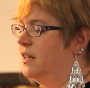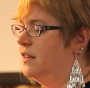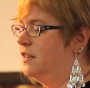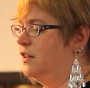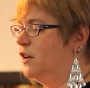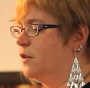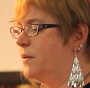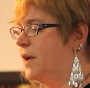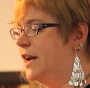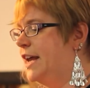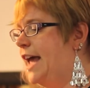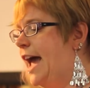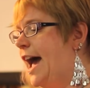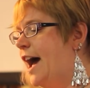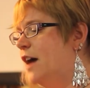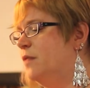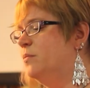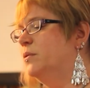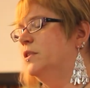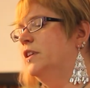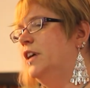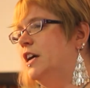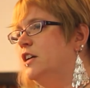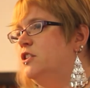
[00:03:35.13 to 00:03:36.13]
They already
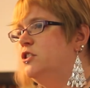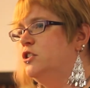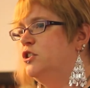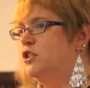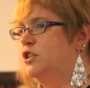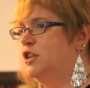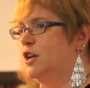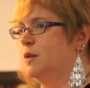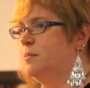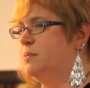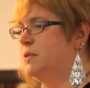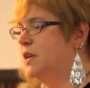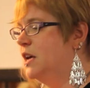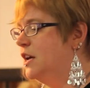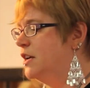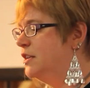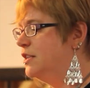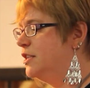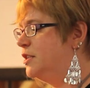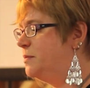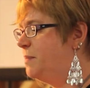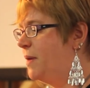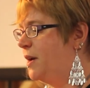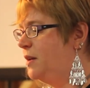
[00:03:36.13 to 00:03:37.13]
had relationships,
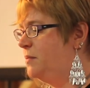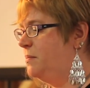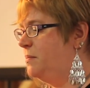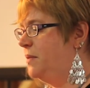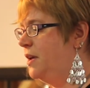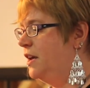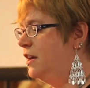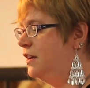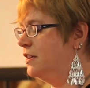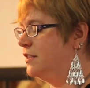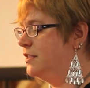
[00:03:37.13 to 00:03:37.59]
despite being